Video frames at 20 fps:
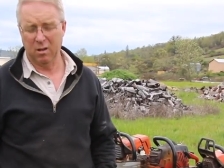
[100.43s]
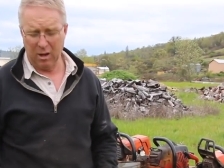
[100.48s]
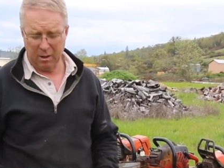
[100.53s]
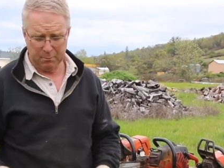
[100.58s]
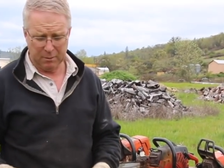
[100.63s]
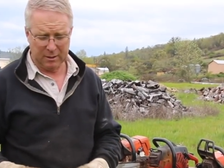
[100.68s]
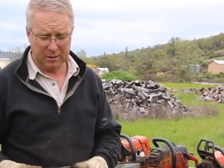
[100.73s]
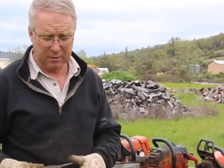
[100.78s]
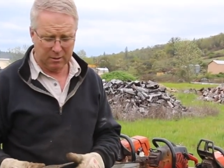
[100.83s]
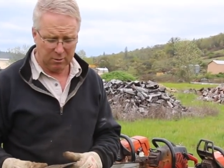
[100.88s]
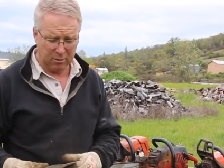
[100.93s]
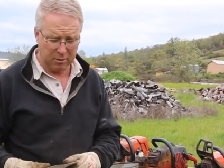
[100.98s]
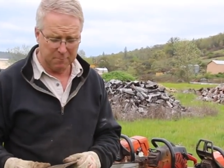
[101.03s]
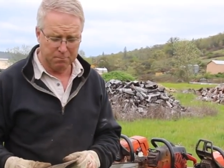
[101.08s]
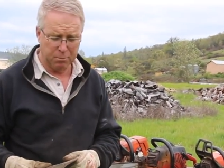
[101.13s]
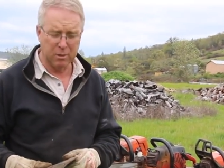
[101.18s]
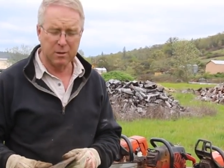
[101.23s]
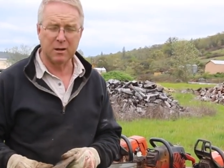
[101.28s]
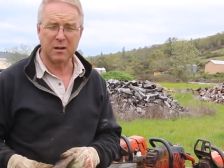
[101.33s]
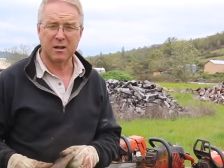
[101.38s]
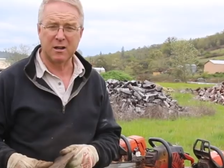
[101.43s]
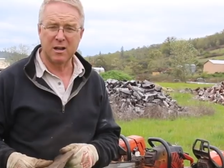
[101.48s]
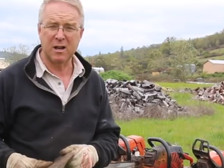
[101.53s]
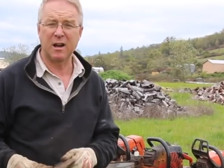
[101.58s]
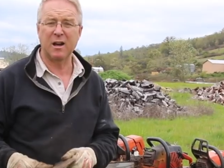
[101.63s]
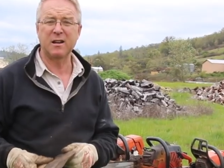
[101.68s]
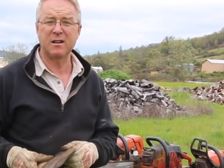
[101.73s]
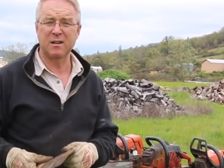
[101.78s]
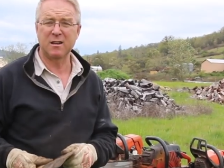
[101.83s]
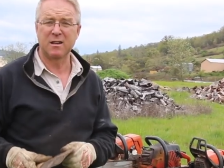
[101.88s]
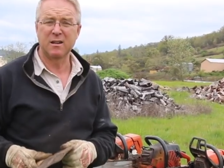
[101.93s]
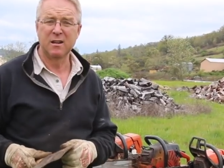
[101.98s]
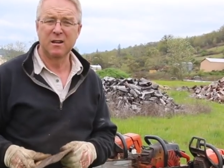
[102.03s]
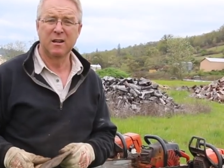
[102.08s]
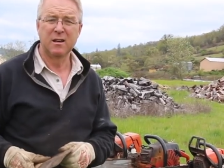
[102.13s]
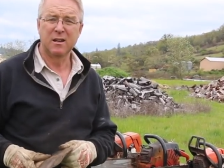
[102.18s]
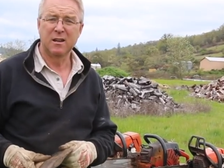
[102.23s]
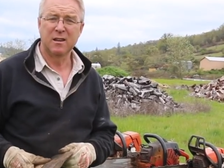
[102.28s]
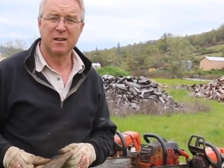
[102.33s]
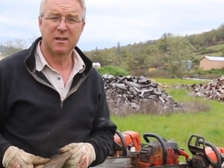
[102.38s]
I mean, you can put a cut
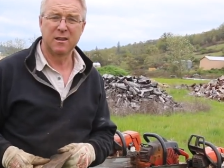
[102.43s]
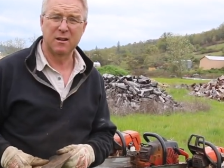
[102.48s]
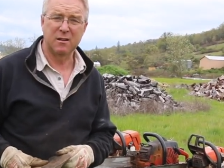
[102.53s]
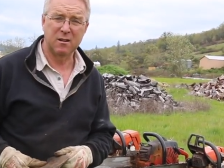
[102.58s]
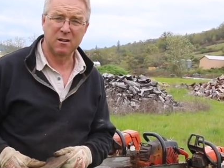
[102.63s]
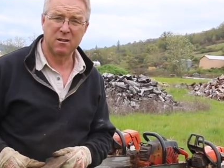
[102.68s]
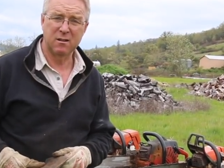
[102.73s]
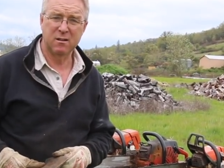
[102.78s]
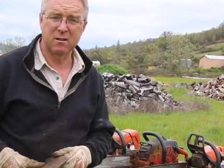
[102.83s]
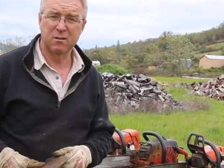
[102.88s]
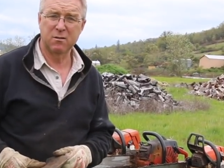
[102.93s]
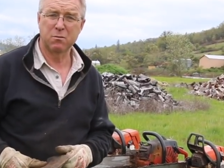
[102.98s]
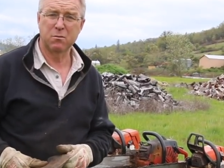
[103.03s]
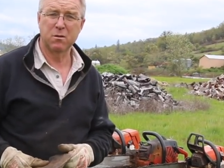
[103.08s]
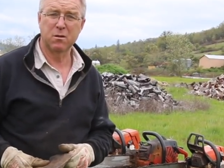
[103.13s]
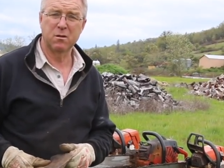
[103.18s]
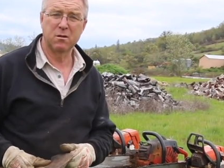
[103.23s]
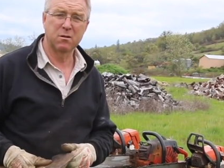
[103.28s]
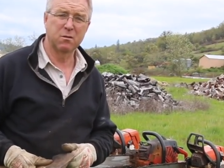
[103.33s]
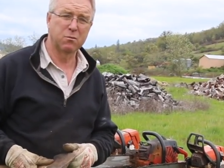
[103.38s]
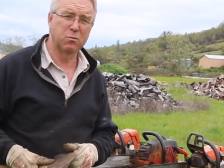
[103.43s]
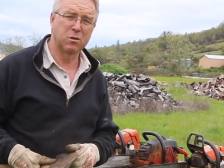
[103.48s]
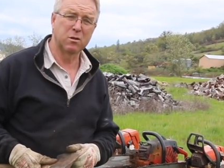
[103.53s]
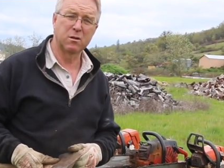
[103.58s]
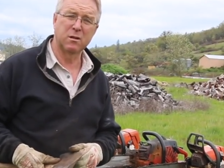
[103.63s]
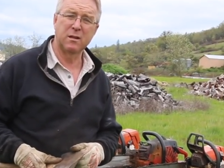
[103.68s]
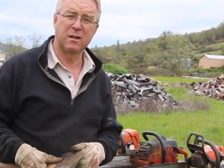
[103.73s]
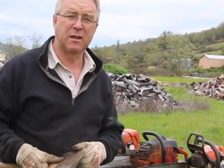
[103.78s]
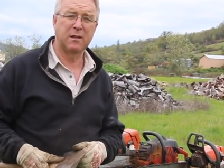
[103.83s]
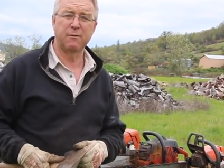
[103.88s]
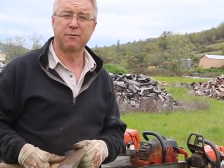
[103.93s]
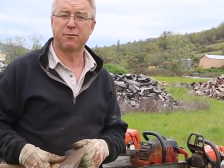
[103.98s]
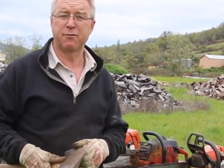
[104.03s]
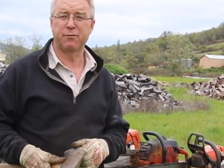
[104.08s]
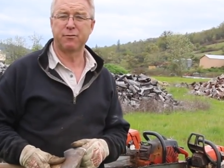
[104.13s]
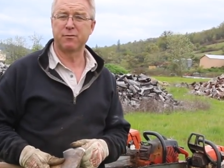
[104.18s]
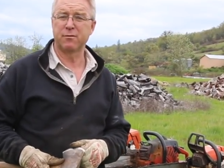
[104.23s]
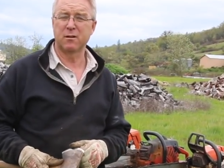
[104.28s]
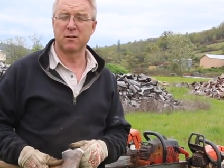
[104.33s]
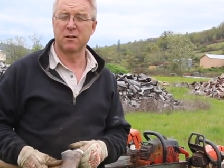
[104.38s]
that will leave
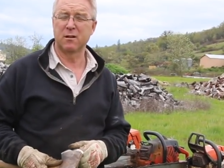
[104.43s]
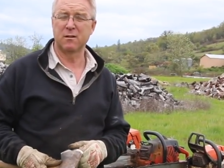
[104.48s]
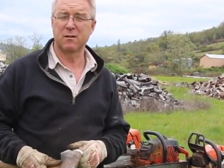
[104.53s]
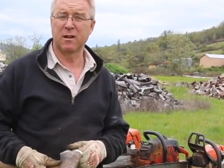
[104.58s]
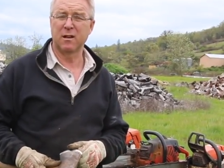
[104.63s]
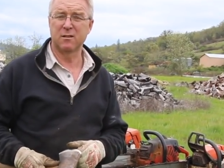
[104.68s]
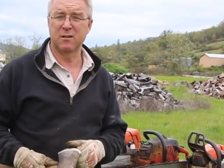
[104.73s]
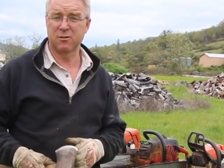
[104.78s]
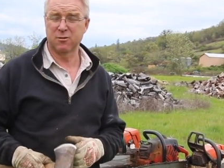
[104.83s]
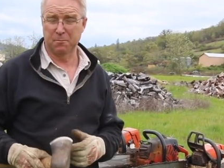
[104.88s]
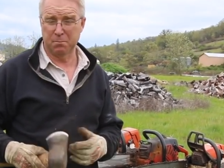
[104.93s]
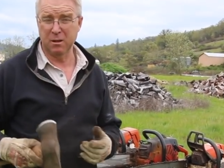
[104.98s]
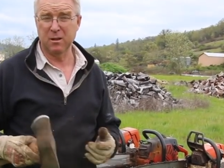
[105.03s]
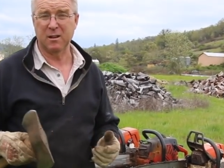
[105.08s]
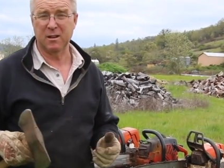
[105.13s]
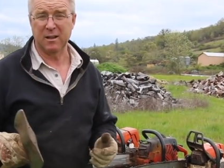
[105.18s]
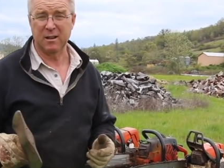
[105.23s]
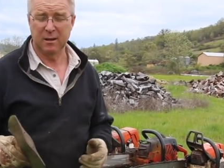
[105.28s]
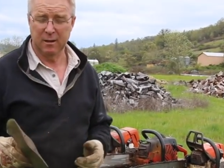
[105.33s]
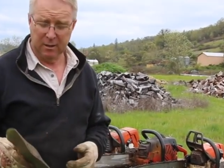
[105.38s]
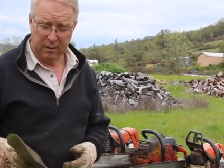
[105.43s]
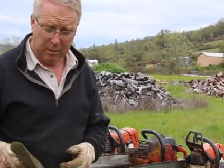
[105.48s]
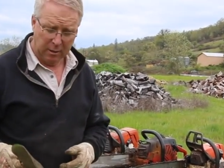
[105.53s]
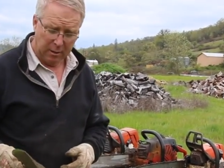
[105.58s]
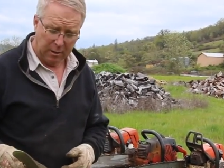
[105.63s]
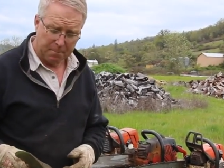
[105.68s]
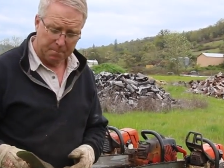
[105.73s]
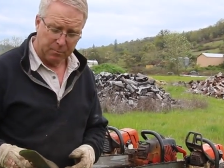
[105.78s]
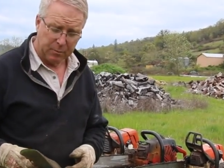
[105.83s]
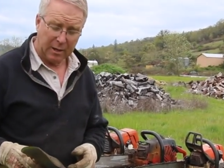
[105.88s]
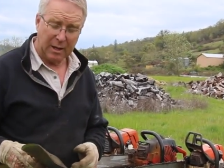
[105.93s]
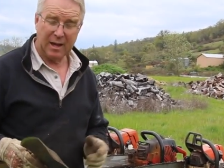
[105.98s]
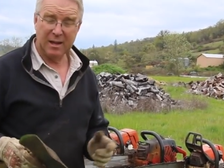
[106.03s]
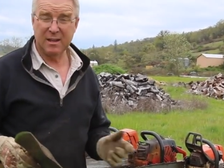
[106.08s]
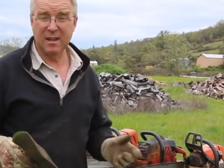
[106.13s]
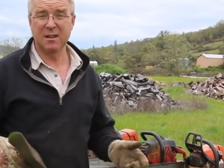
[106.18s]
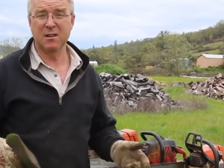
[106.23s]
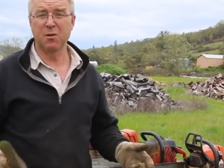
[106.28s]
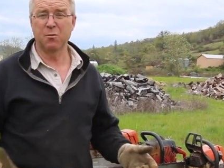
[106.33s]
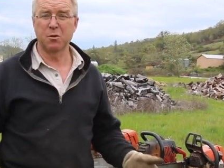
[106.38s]
a disability.
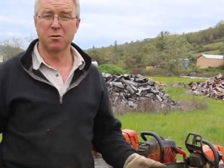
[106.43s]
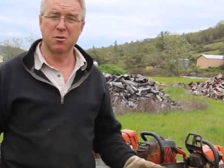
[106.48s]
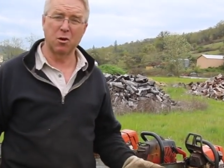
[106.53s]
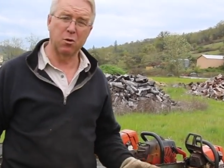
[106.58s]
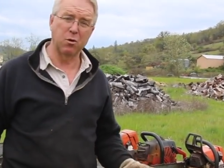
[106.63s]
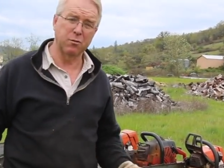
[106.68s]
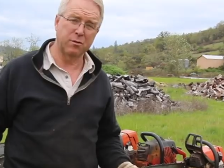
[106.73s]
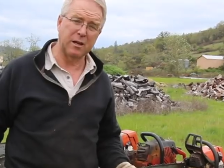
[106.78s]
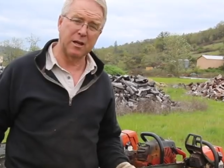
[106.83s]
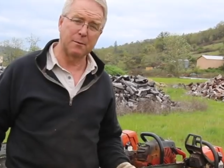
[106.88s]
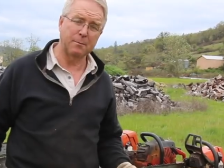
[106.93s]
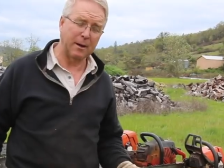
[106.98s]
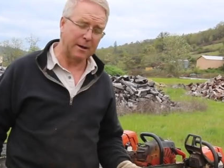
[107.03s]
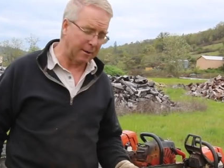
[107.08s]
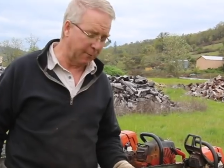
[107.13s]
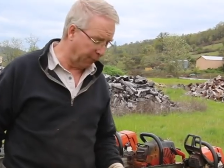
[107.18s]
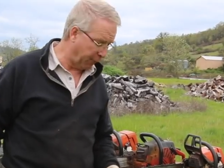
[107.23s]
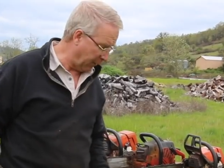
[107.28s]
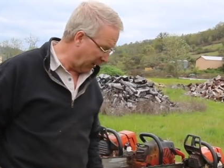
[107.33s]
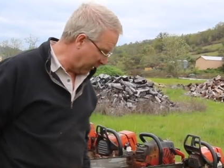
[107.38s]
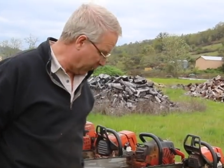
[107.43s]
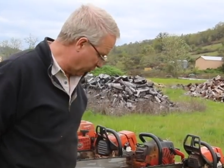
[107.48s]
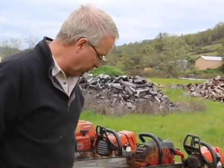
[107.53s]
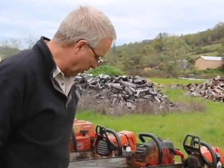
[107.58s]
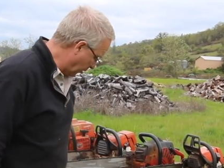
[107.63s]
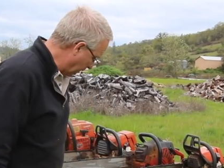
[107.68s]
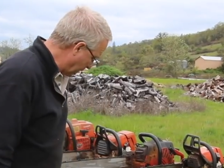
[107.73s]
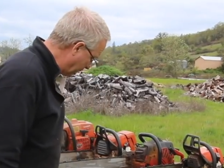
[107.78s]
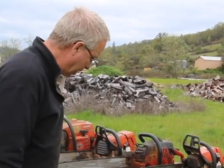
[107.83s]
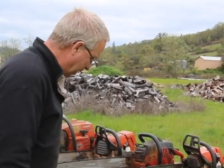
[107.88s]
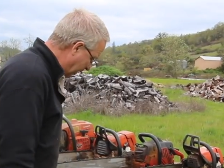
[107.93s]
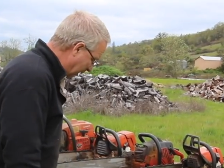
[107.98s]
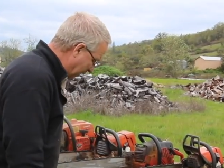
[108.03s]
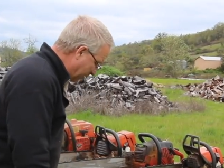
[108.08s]
And then there was the whole thing about infection. I mean,